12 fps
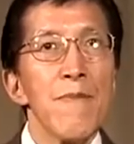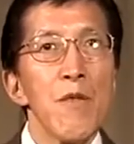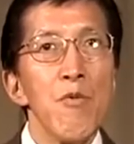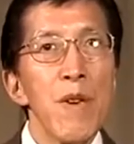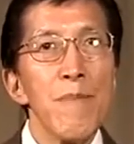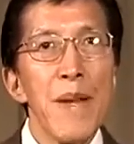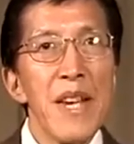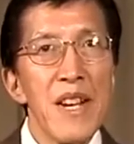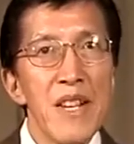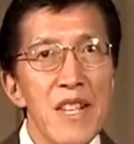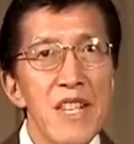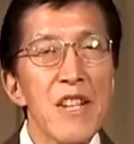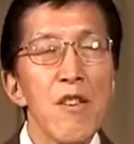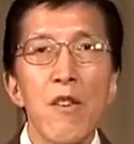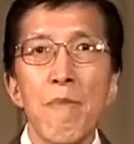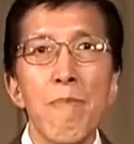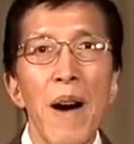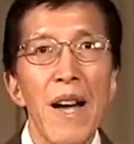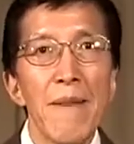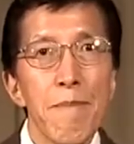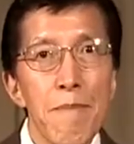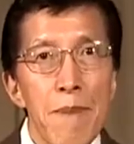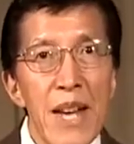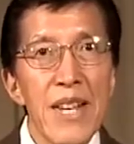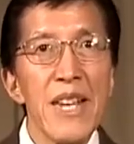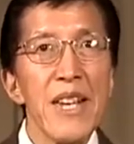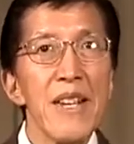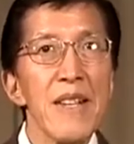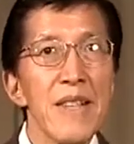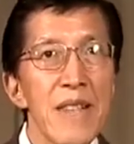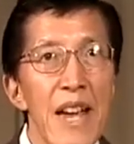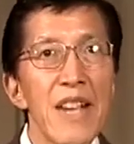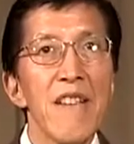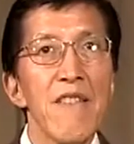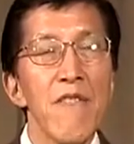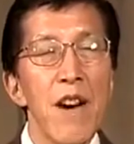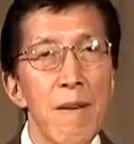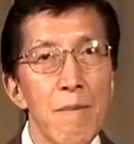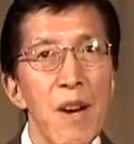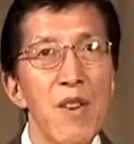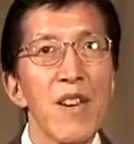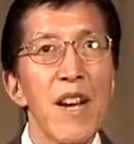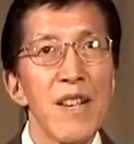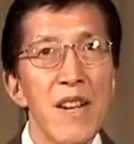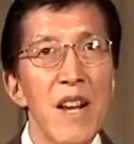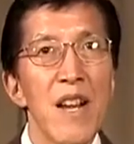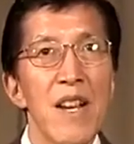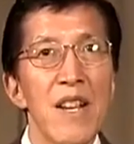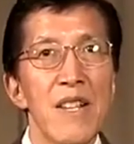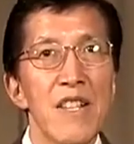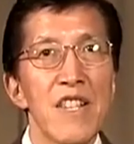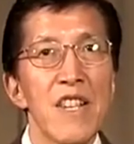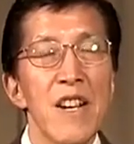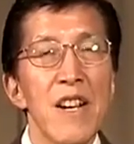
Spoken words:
would be considered by many Native American clients